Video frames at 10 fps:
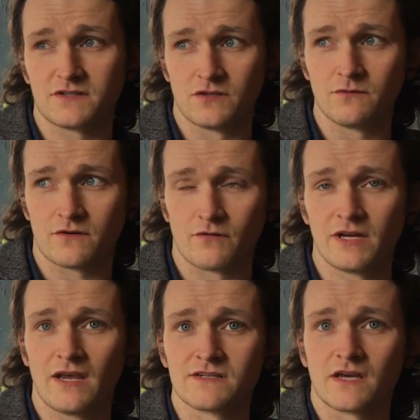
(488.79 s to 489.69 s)
2 or 3
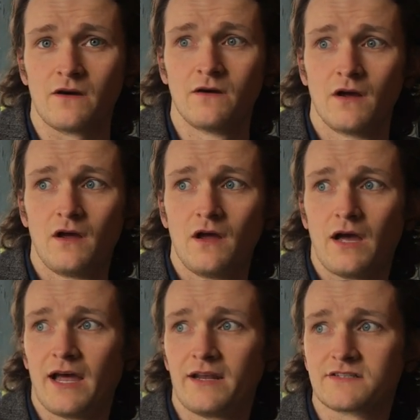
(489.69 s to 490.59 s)
days ago.
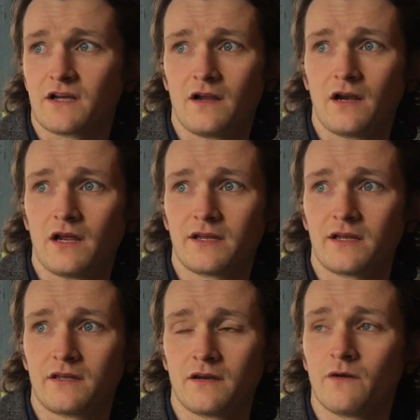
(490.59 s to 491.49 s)
And it's got, like,
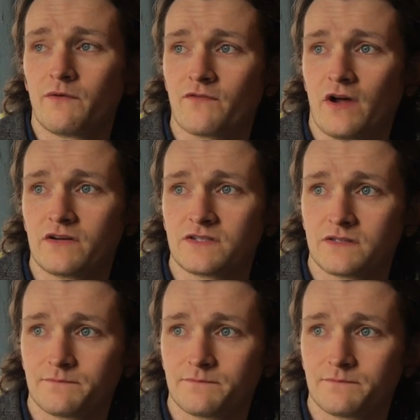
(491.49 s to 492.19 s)
you know, we've got